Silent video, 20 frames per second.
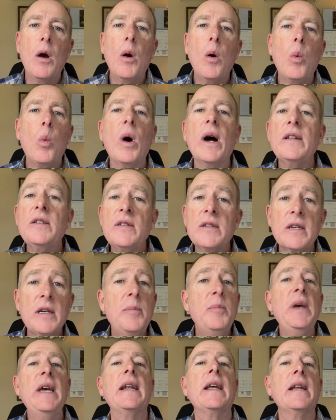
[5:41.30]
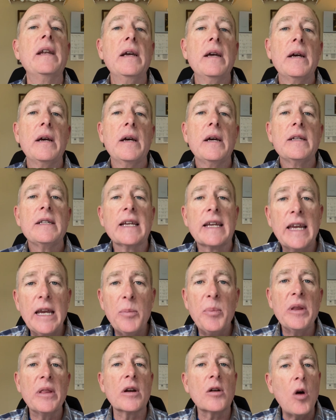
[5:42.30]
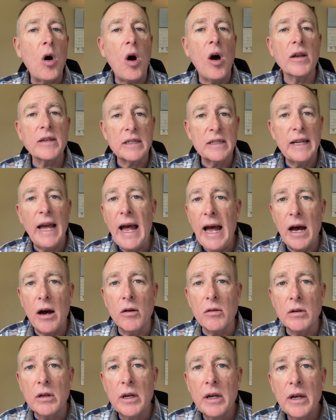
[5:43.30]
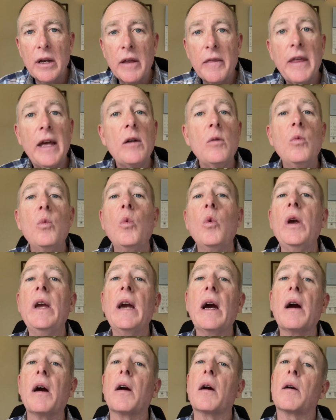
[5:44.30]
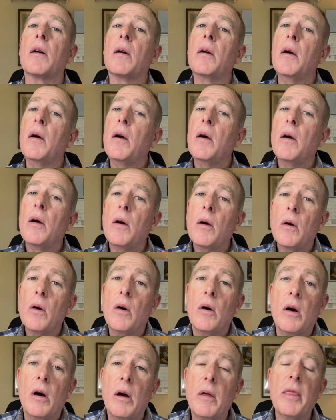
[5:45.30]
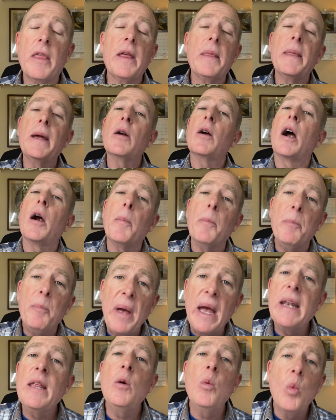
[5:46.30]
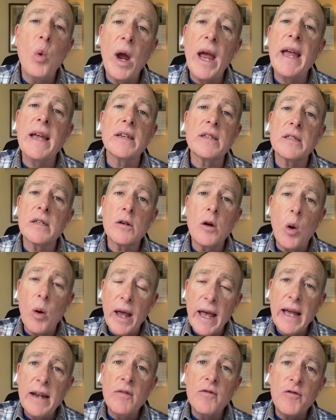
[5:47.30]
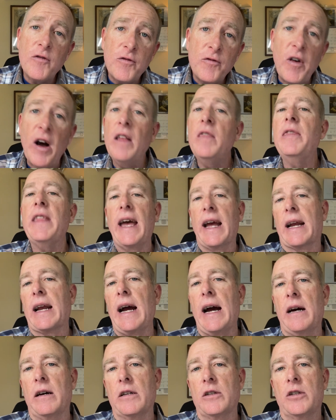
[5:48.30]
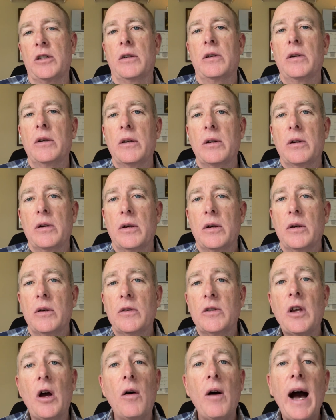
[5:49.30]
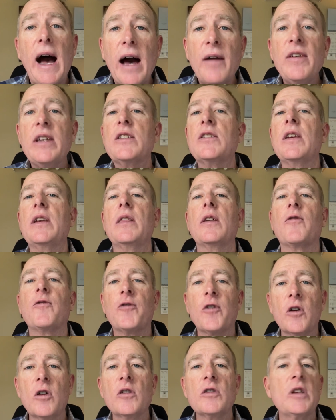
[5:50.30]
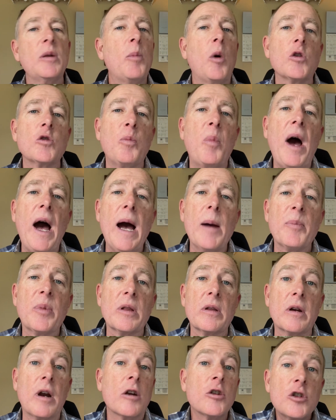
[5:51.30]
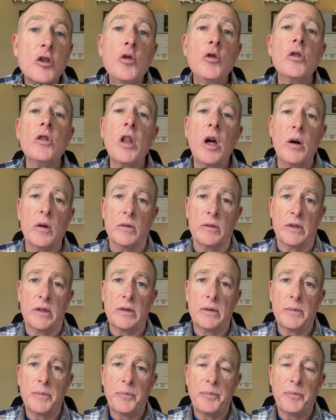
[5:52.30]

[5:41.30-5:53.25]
Once committed to keeping the cost down, then we are, then there are many ways to go ahead and fund that college. So obviously the first and most popular are student loans.